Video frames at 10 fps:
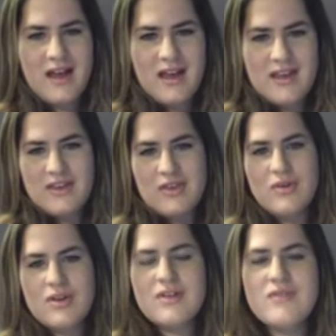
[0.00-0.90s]
you
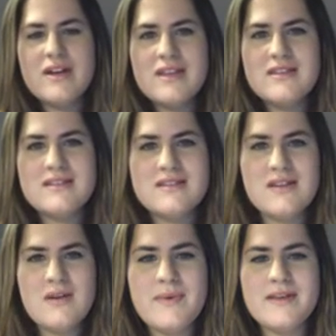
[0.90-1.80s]
could write this
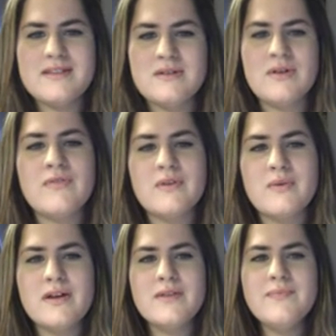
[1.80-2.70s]
slope as 3 over
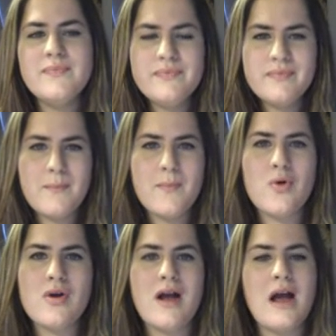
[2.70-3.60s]
1.
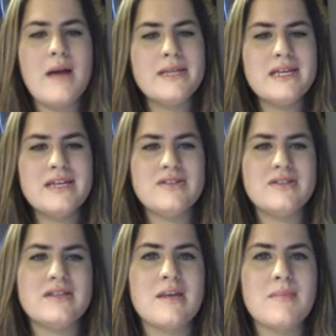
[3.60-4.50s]
More commonly, it's
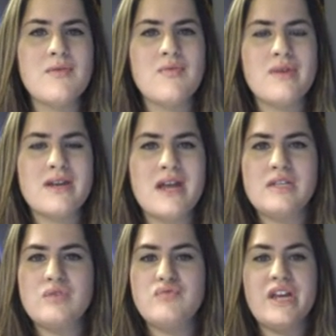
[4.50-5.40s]
just going to be written
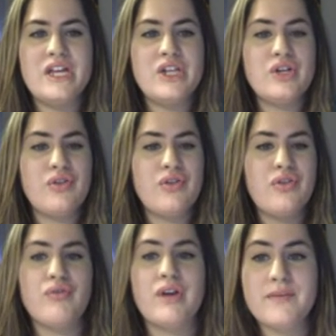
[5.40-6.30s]
as a regular
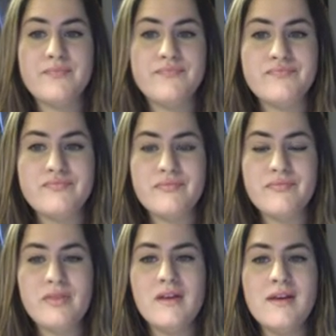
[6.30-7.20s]
3.
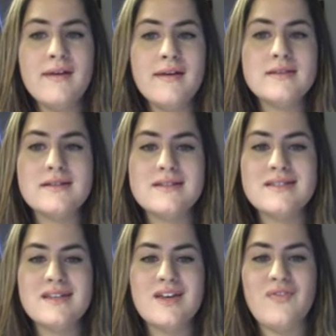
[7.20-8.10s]
So let's
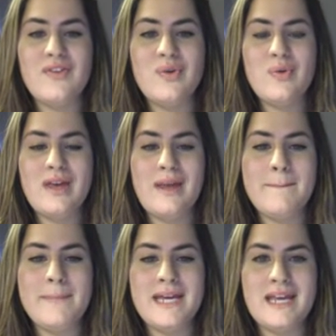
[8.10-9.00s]
see if you can
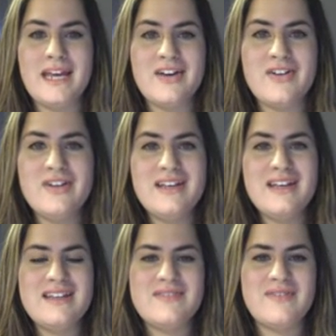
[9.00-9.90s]
pick out
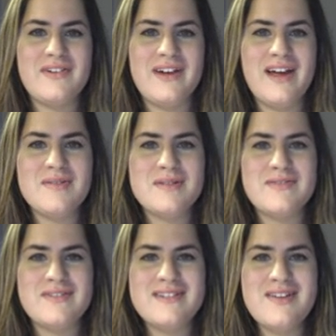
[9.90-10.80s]
different graphs of
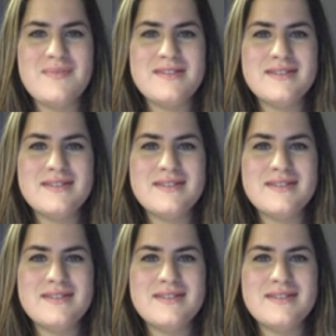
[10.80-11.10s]
different slopes.